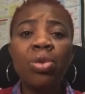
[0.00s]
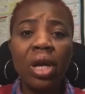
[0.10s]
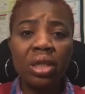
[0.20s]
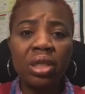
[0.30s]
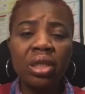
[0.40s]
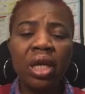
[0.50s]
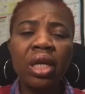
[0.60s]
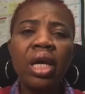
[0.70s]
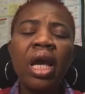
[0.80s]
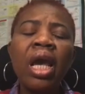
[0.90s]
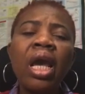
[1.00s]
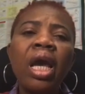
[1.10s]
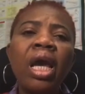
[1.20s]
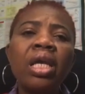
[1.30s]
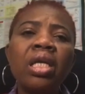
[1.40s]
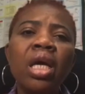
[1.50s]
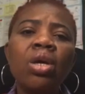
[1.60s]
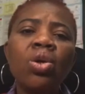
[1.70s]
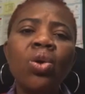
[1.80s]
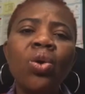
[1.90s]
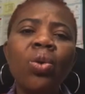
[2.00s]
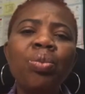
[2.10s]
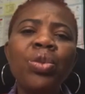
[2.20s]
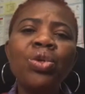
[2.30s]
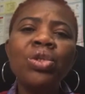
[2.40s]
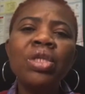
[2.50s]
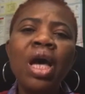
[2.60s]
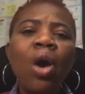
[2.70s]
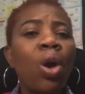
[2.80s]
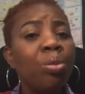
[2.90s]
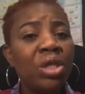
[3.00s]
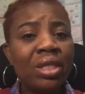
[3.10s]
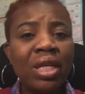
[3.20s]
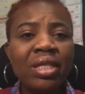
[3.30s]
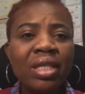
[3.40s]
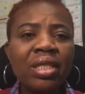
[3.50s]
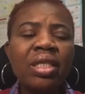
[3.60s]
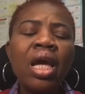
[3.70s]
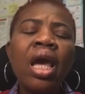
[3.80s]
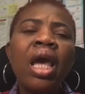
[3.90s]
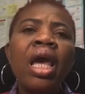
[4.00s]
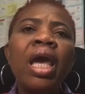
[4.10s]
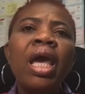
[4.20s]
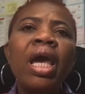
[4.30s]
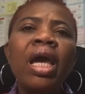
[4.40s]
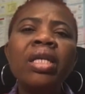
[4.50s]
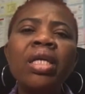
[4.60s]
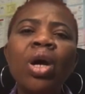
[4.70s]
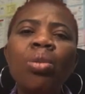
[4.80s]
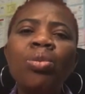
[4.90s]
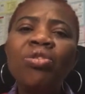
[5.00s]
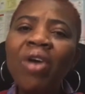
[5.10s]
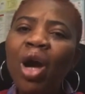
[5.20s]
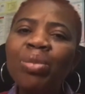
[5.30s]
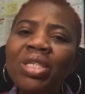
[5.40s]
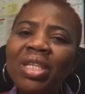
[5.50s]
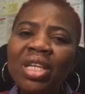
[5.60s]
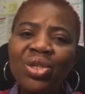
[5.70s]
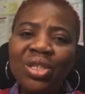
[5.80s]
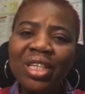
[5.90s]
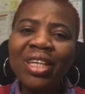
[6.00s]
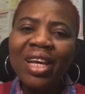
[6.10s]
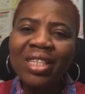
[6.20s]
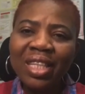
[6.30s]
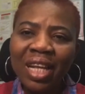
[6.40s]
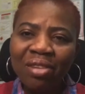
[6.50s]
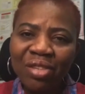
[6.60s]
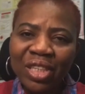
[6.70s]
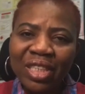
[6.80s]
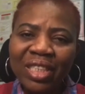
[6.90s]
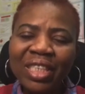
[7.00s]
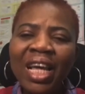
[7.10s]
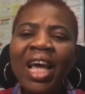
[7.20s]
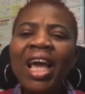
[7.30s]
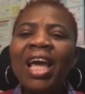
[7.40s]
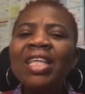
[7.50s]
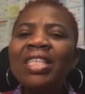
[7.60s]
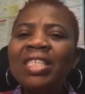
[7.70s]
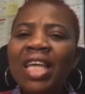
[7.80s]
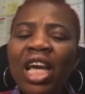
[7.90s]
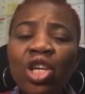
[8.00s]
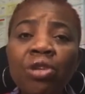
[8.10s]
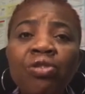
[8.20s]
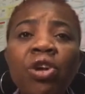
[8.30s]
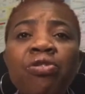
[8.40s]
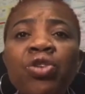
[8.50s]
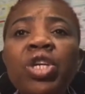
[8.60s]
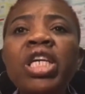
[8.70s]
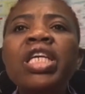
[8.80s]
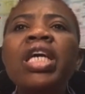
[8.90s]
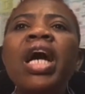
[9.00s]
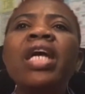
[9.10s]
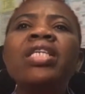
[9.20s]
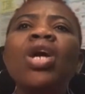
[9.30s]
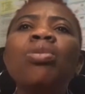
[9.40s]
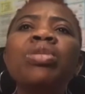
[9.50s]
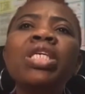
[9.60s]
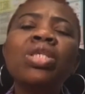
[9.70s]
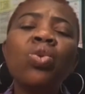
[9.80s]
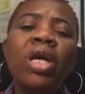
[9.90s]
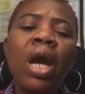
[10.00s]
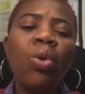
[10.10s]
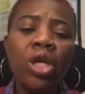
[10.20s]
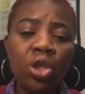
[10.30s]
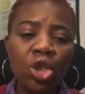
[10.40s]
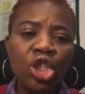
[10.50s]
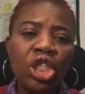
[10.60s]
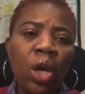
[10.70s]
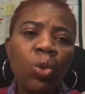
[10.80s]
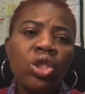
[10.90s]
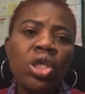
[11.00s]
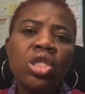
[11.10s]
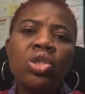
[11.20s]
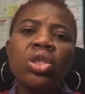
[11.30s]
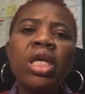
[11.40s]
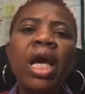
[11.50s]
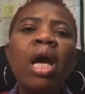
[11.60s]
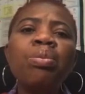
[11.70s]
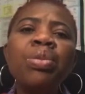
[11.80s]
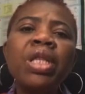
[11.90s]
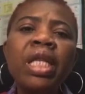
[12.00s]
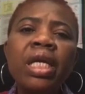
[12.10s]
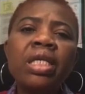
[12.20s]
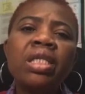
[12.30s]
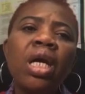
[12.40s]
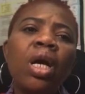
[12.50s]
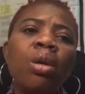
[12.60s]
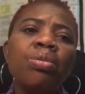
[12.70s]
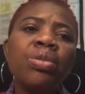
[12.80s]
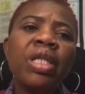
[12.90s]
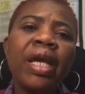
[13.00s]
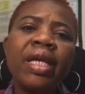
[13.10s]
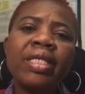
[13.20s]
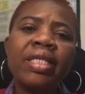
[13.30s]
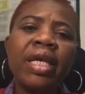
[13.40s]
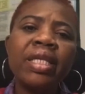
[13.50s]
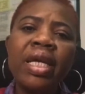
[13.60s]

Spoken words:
practicing, and go build our businesses, and move our business to the next level. Thank you for viewing, and this is what I wanted to share with us today. And please, like I said,